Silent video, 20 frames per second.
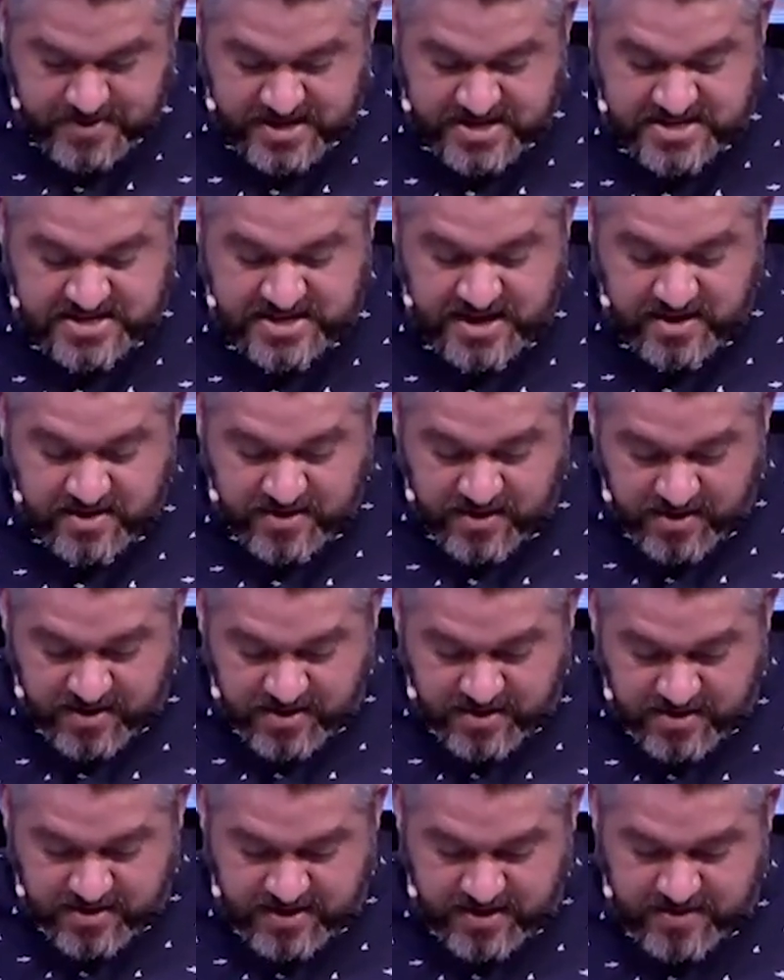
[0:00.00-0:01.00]
and said,
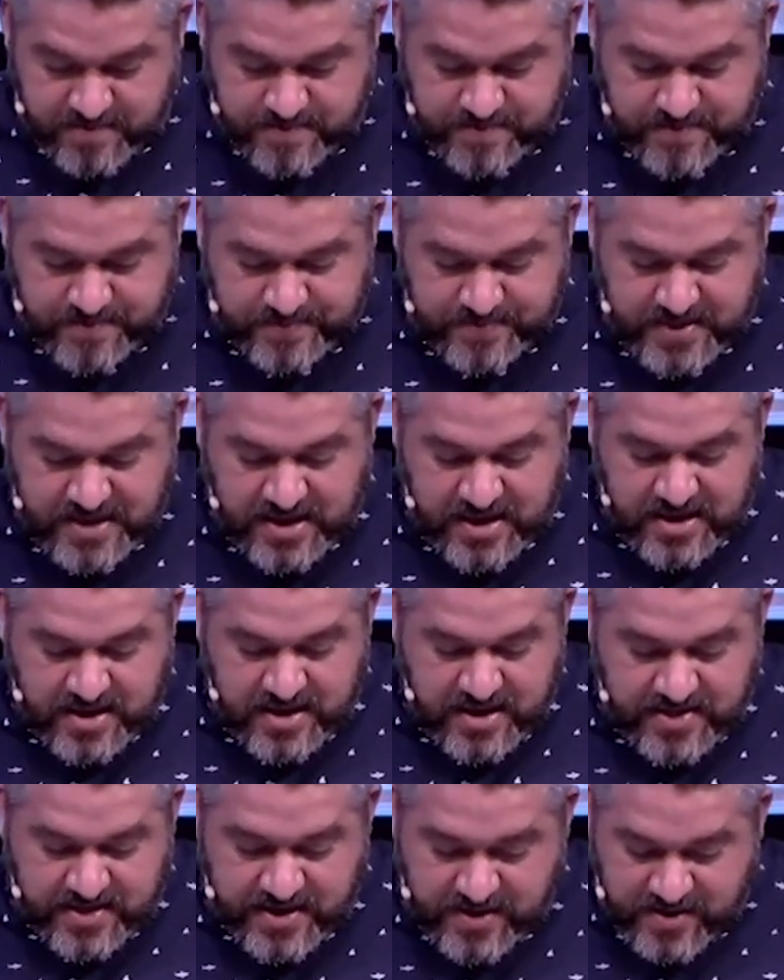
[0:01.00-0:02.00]
call him.
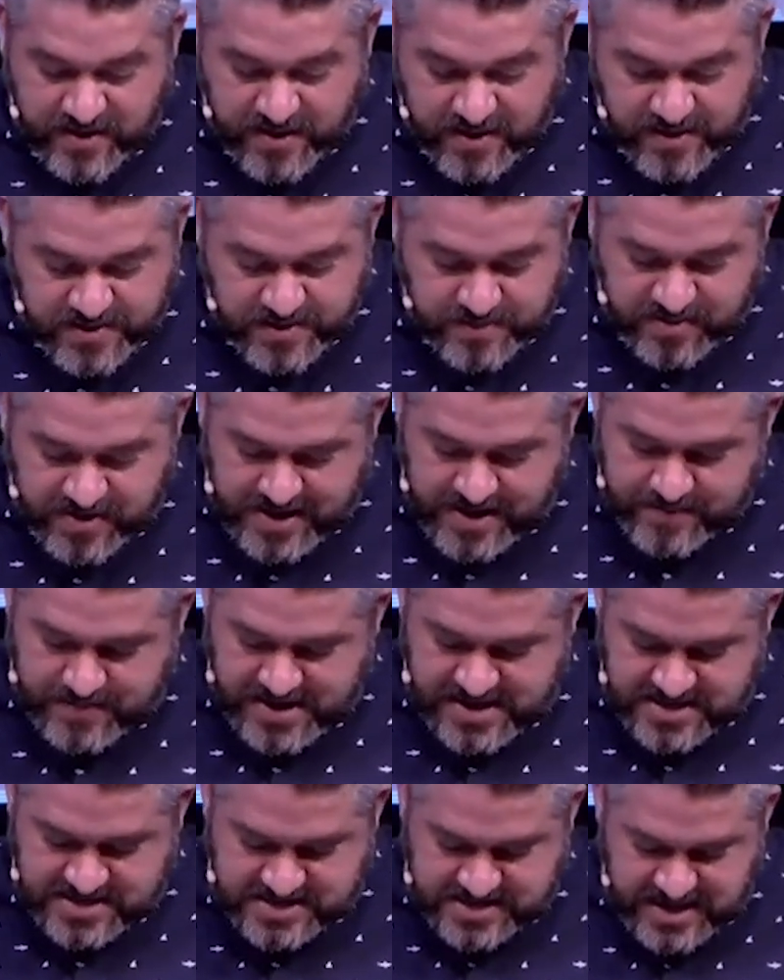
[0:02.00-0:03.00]
And they called the blind
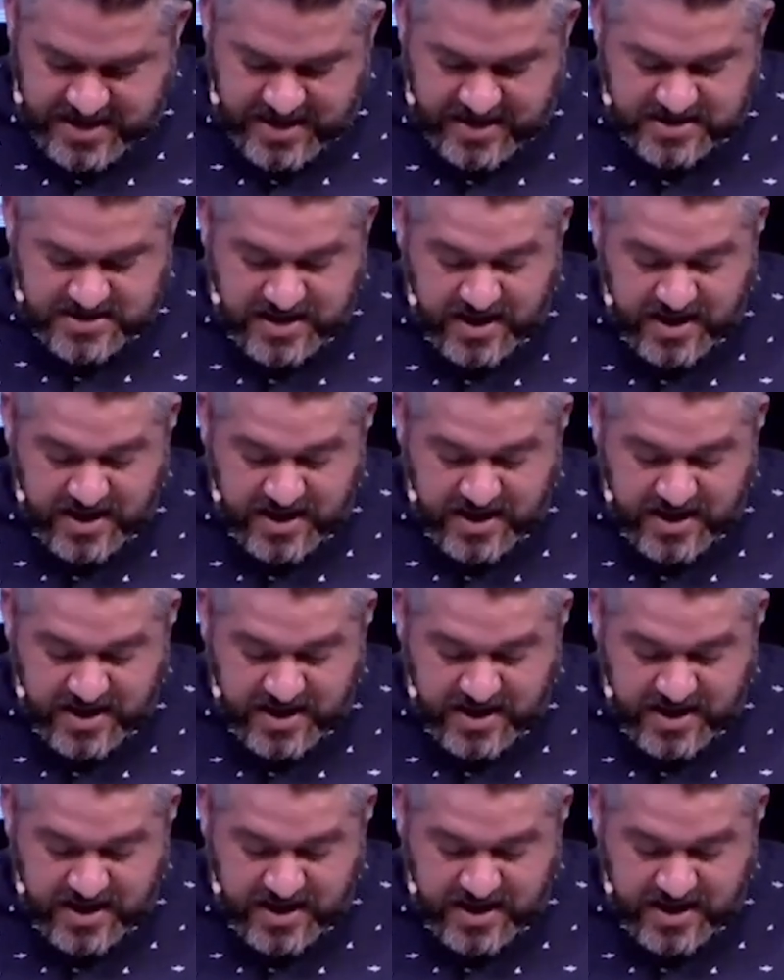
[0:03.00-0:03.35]
man, saying,